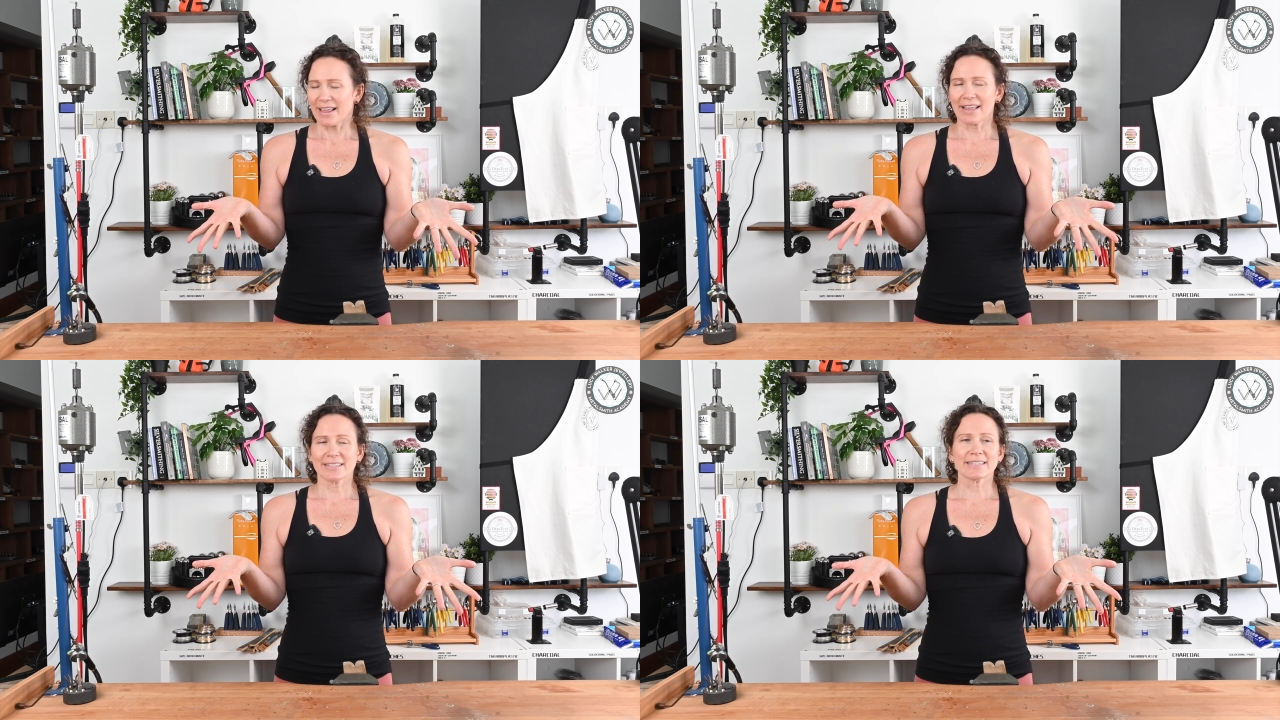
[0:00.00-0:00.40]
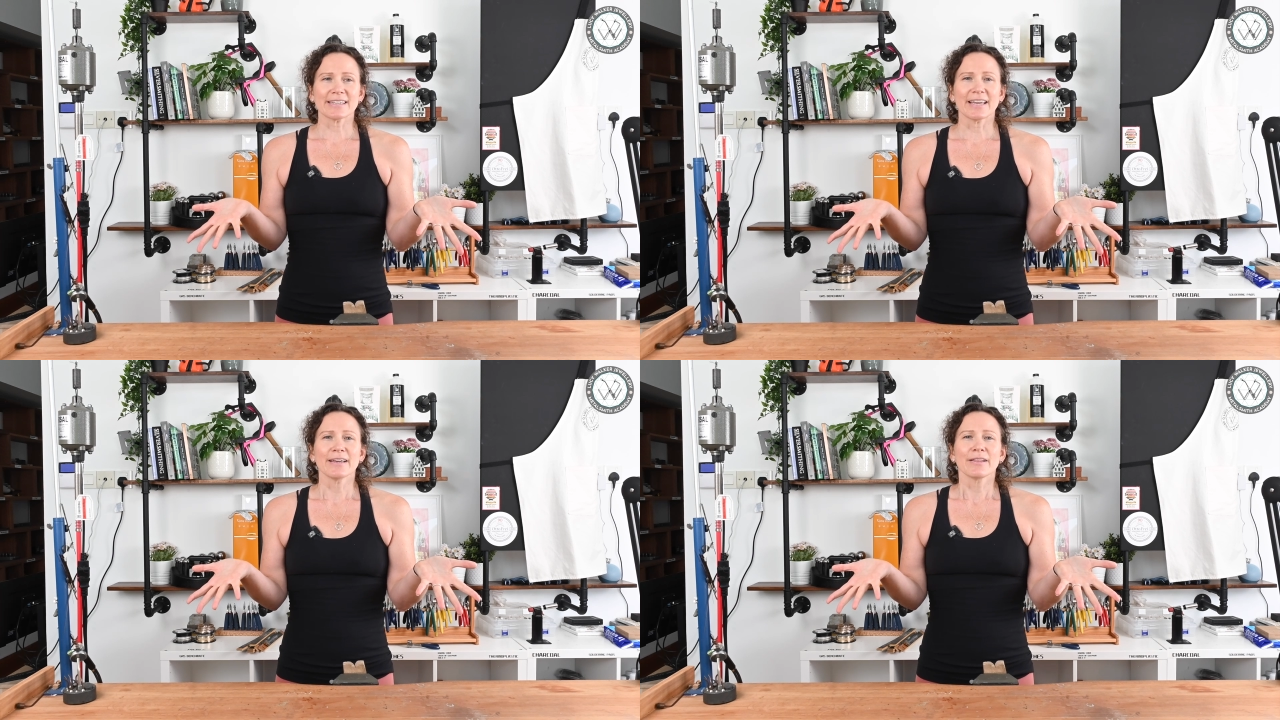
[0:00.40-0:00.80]
I like to
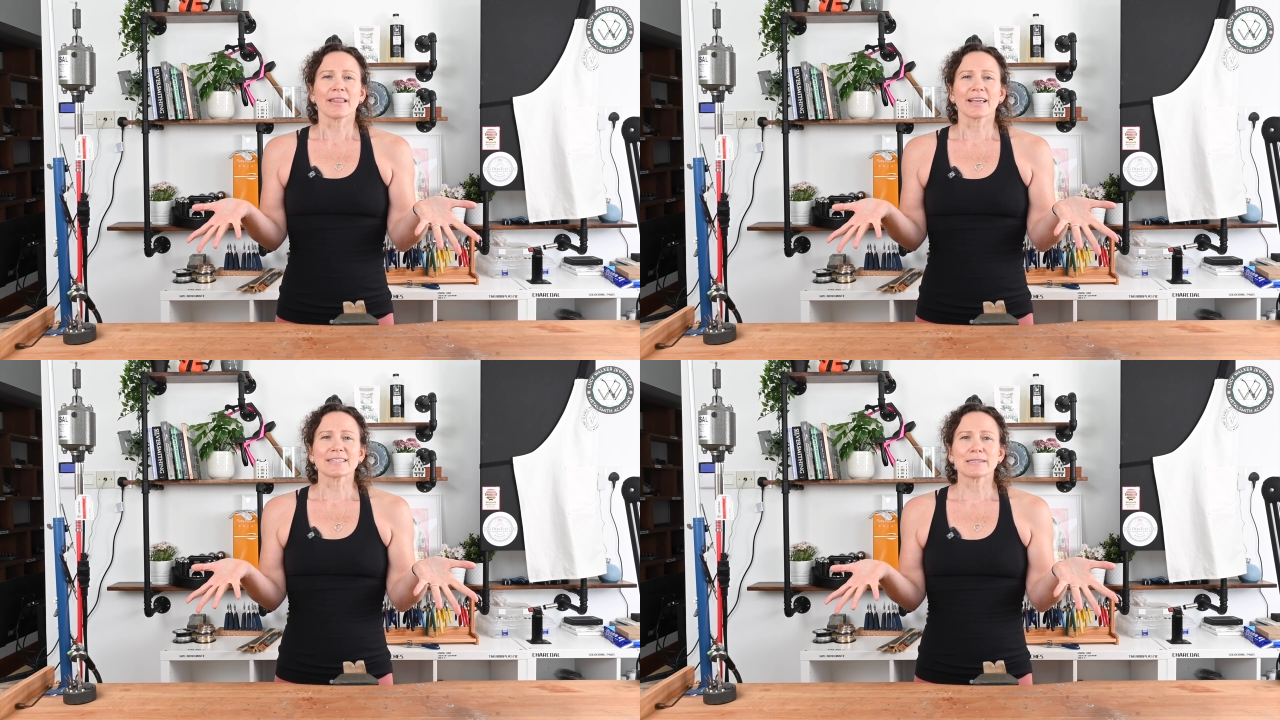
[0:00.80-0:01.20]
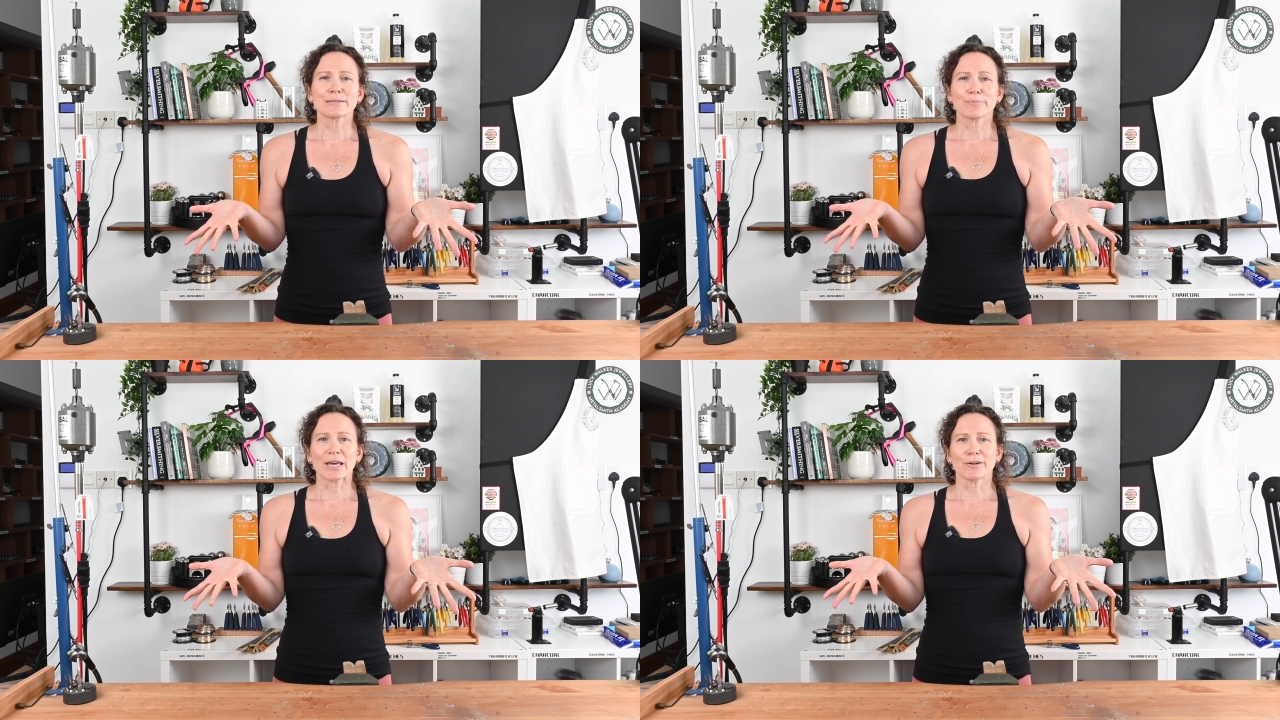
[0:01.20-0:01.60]
say like
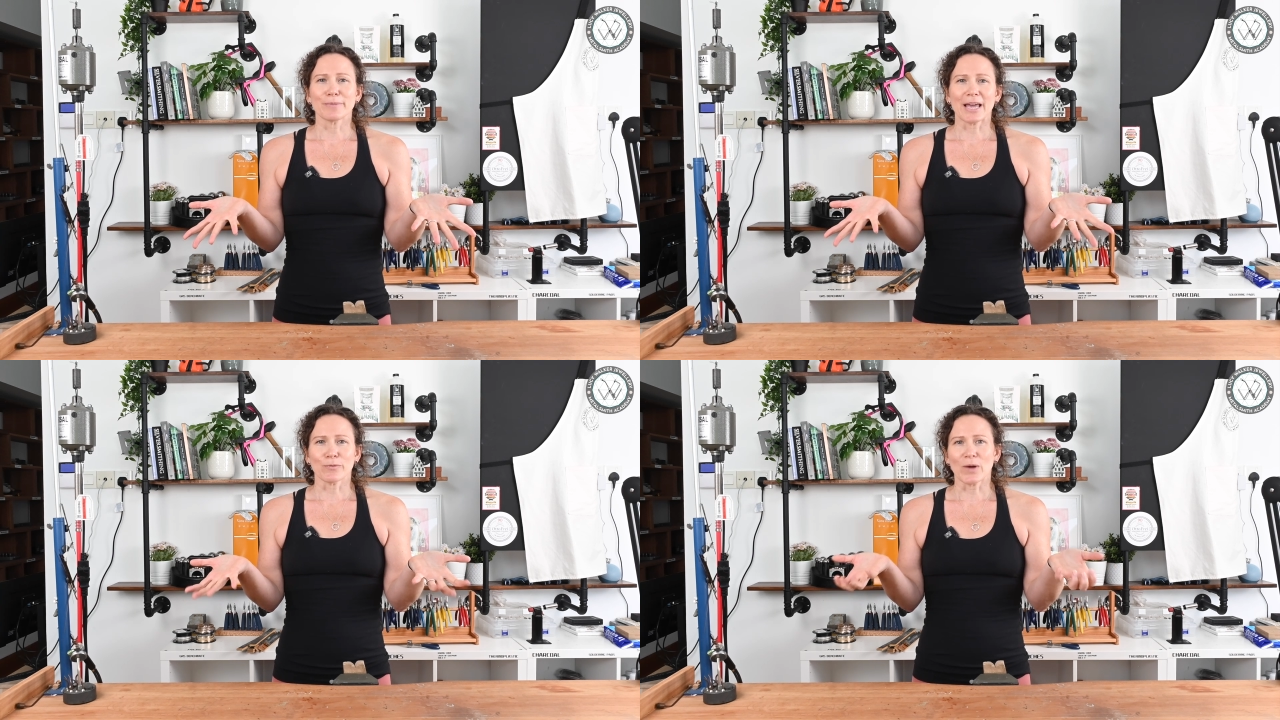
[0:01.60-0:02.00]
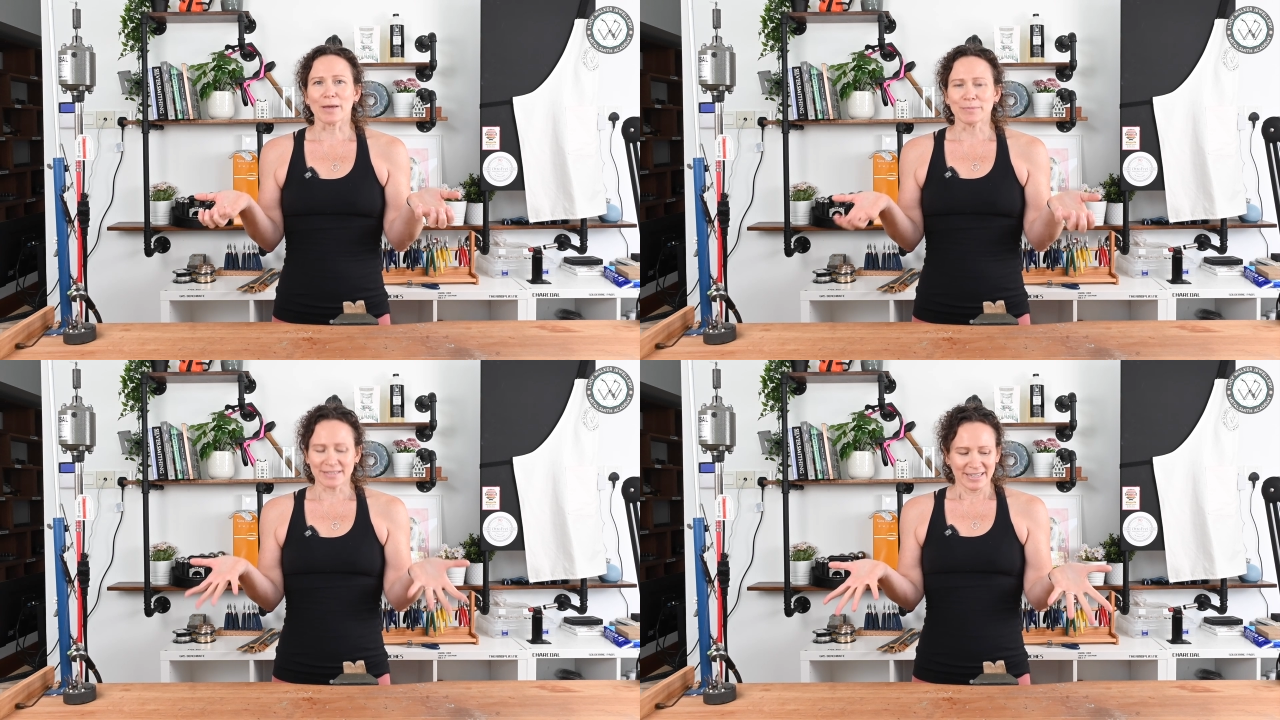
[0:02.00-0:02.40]
Spider-Man
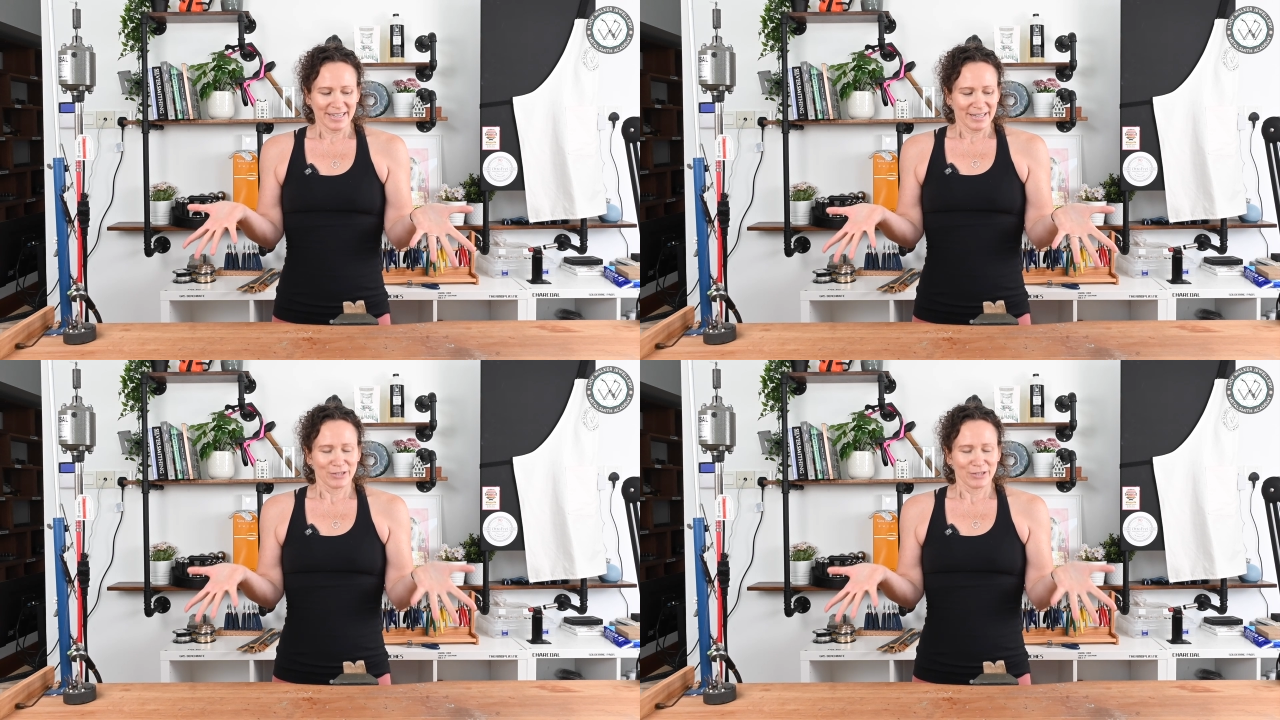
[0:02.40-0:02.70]
webs.